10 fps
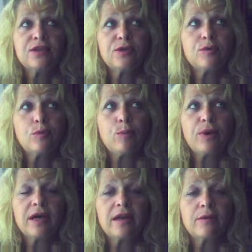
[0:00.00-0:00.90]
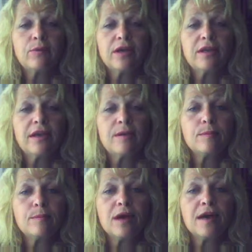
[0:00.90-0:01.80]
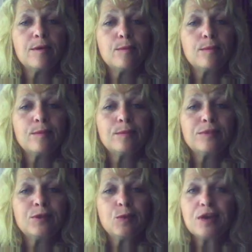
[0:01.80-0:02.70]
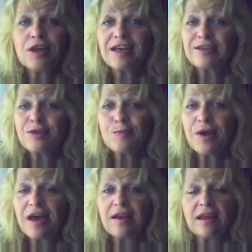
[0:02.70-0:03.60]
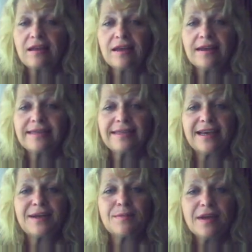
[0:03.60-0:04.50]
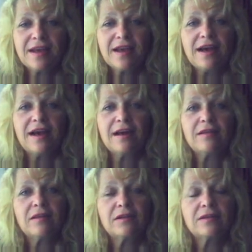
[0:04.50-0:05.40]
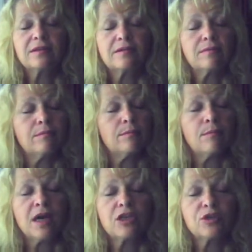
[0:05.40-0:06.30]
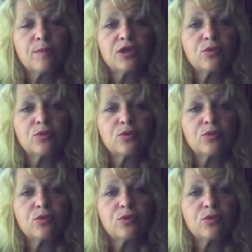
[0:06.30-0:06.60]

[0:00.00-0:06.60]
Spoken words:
do, but really I'm doing not too bad. And like I said, there's much